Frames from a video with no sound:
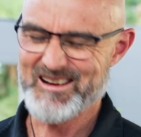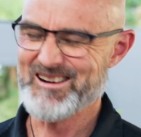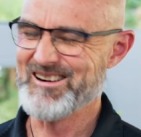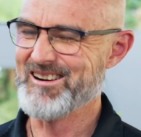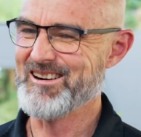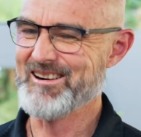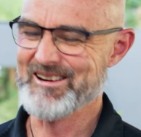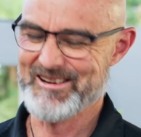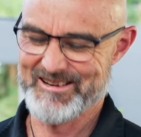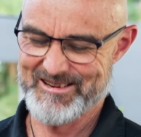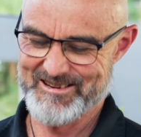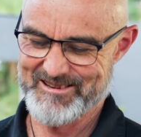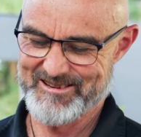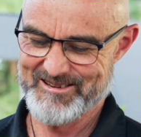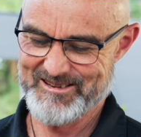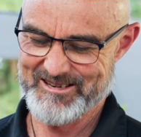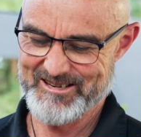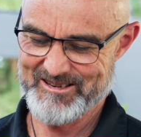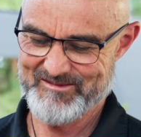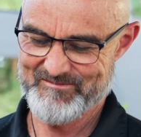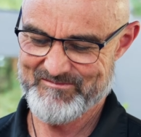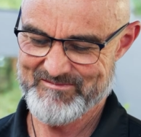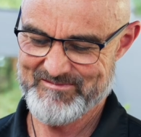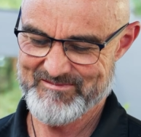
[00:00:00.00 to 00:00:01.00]
I don't know.
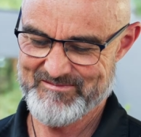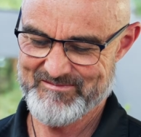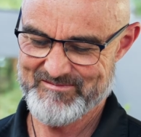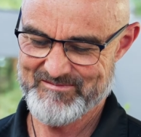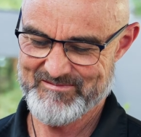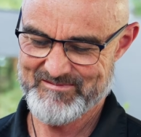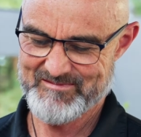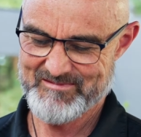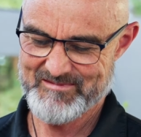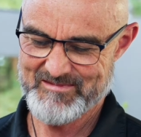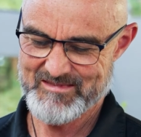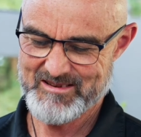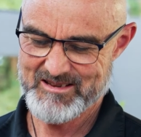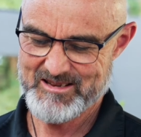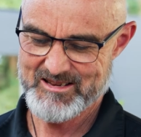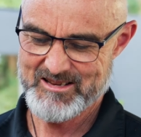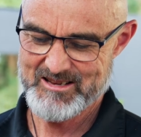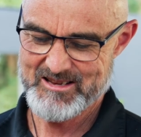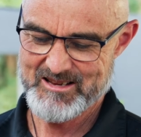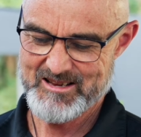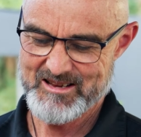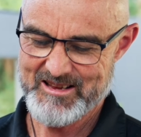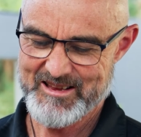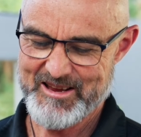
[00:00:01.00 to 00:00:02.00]

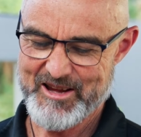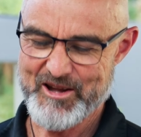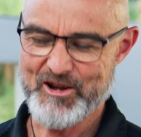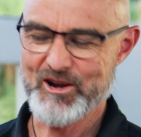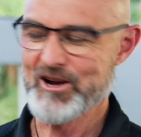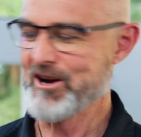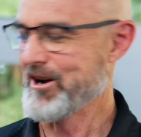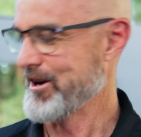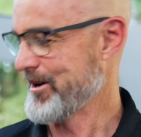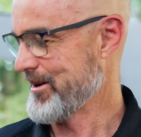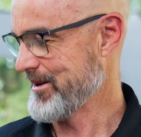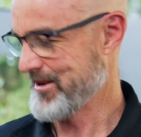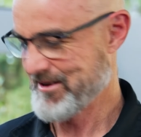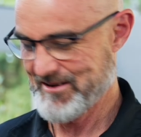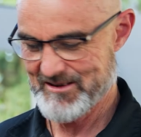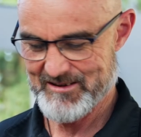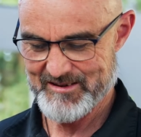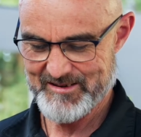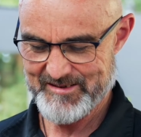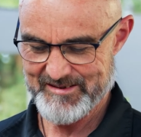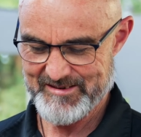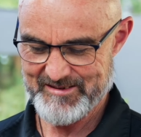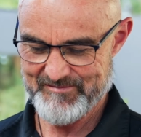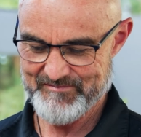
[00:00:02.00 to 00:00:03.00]
You know,
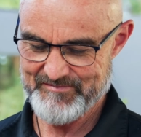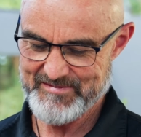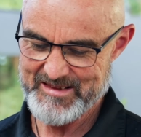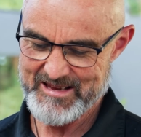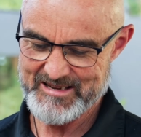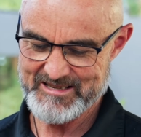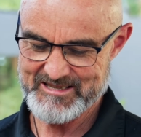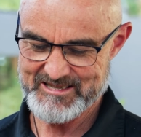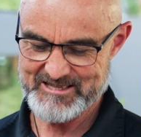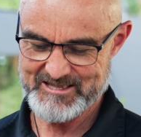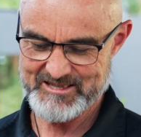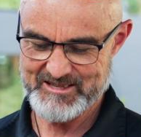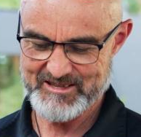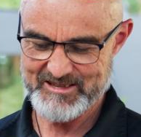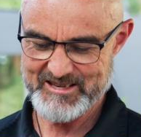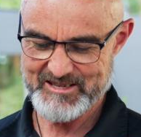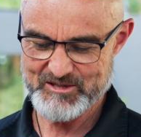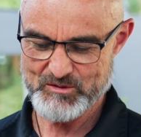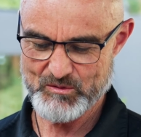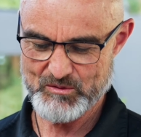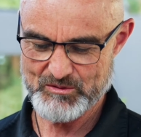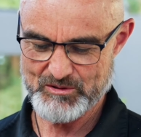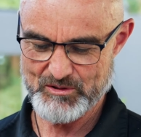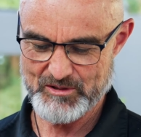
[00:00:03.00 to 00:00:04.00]
there's
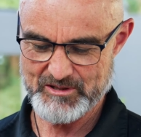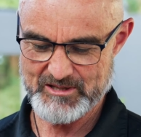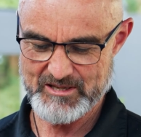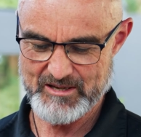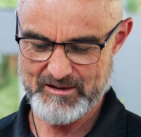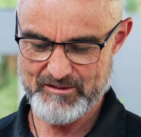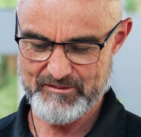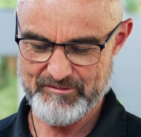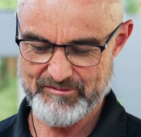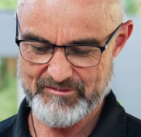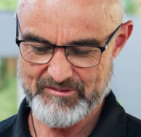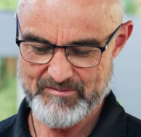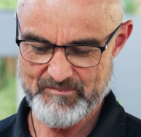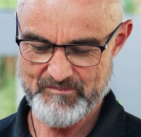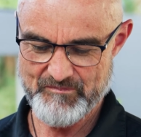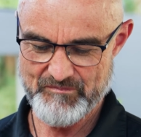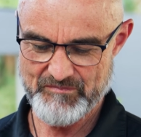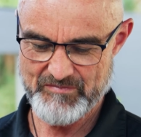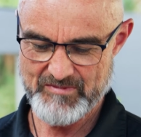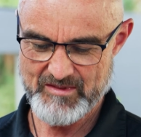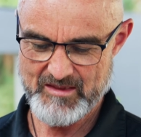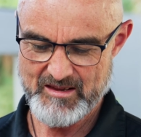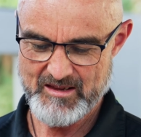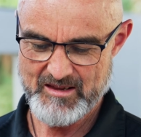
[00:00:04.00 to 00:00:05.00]
all sorts of,
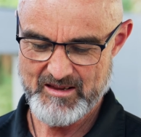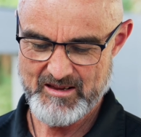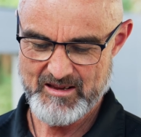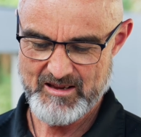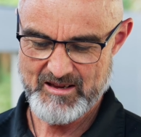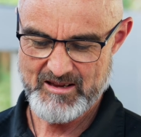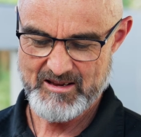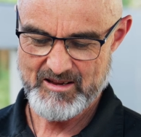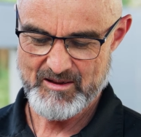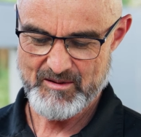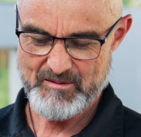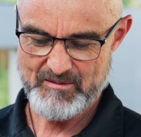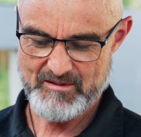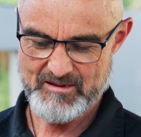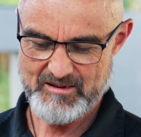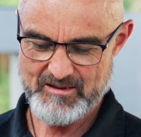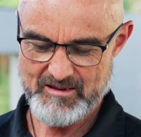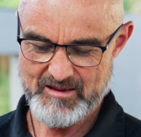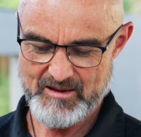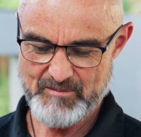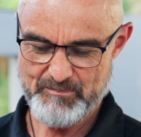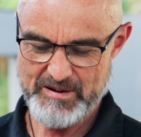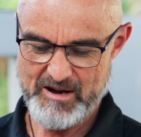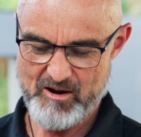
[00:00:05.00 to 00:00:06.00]

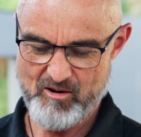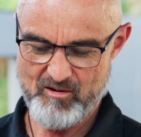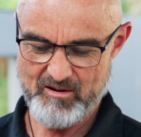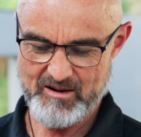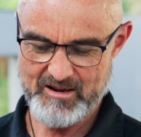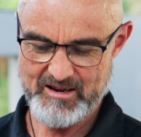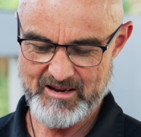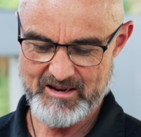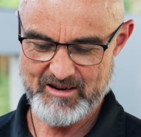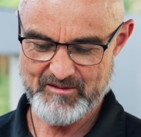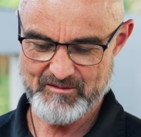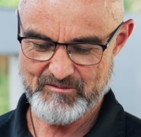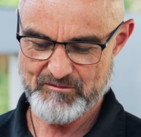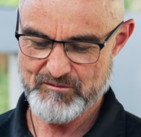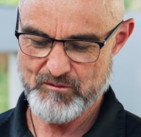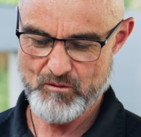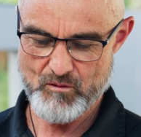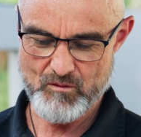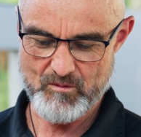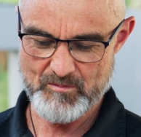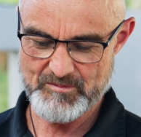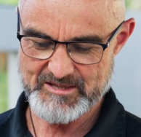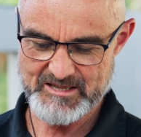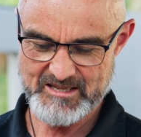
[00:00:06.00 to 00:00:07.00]
apparently it
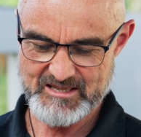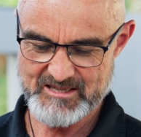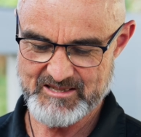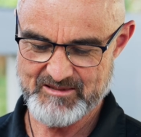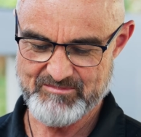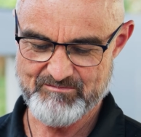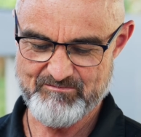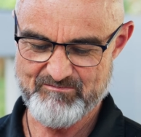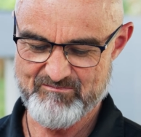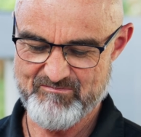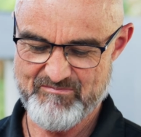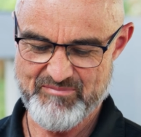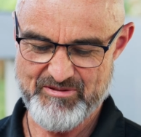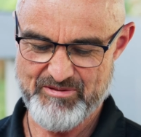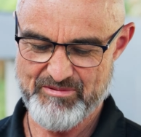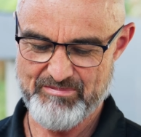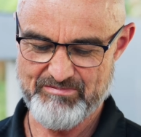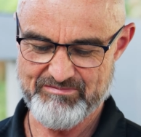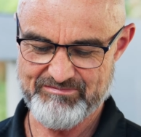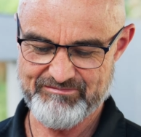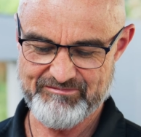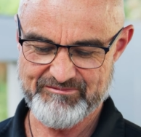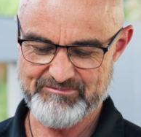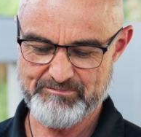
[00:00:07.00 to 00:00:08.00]
forms these
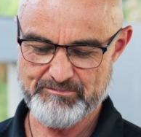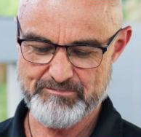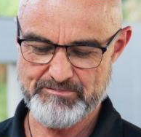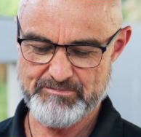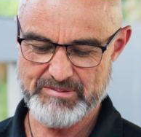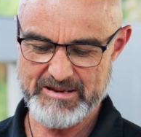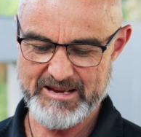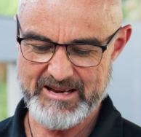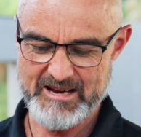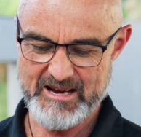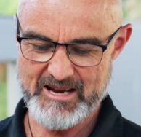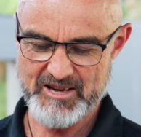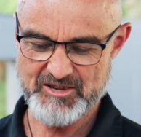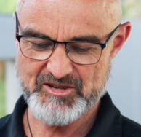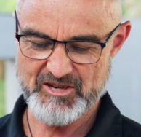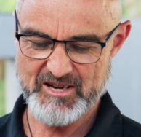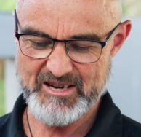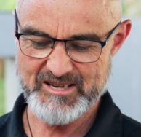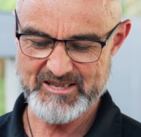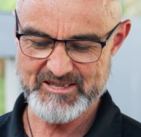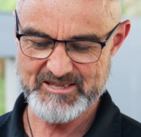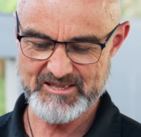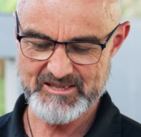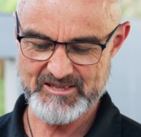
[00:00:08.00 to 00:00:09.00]

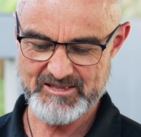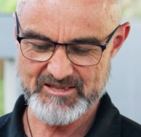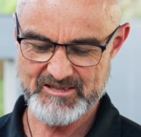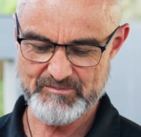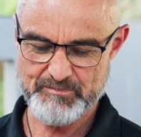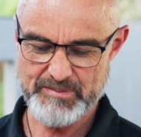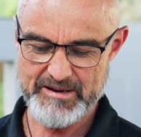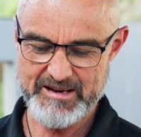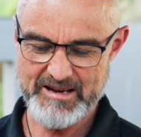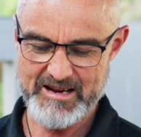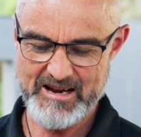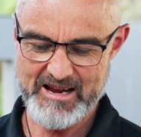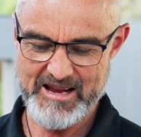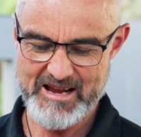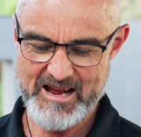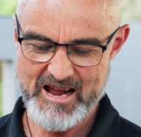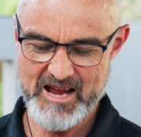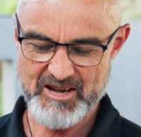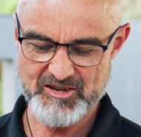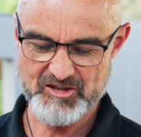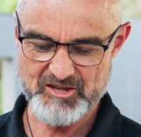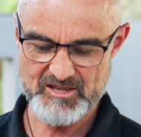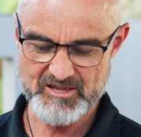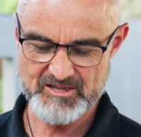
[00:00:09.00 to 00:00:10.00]
PAHs
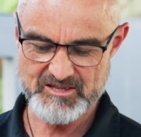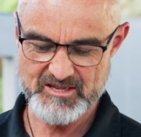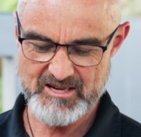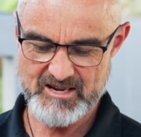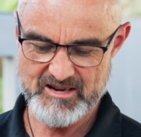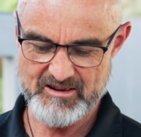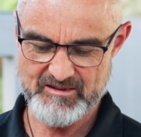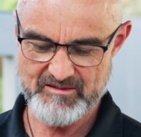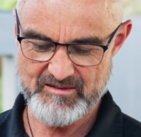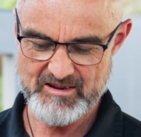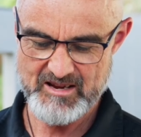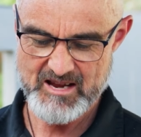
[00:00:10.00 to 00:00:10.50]
and